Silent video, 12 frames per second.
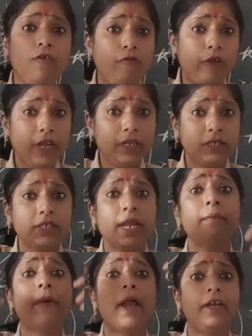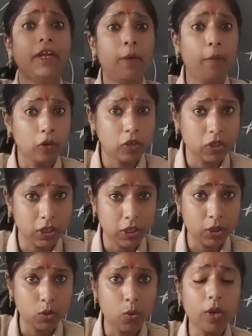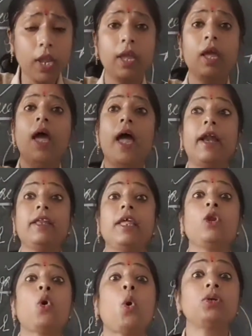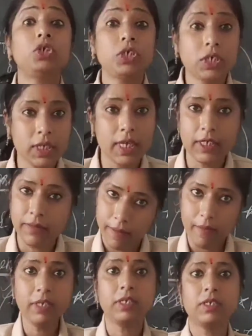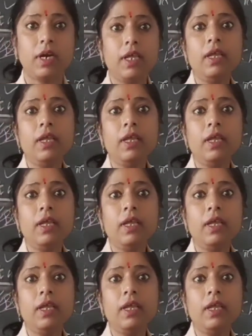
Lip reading: feelings, then mental processes, okay, and then consciousness we will study